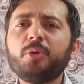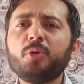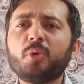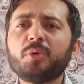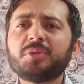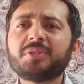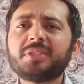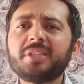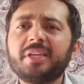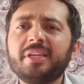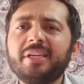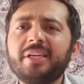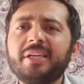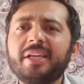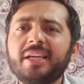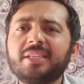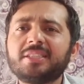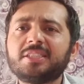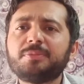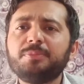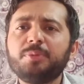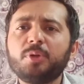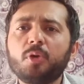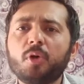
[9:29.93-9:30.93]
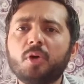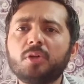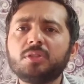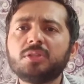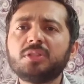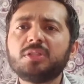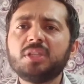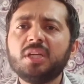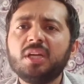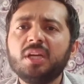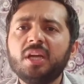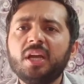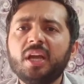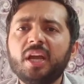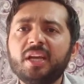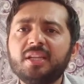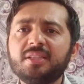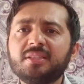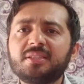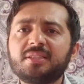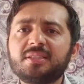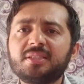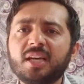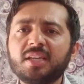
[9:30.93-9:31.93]
your sentence, because
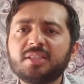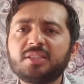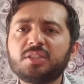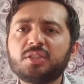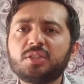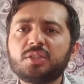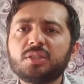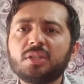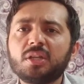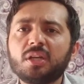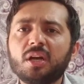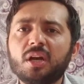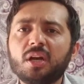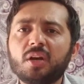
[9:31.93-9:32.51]
in such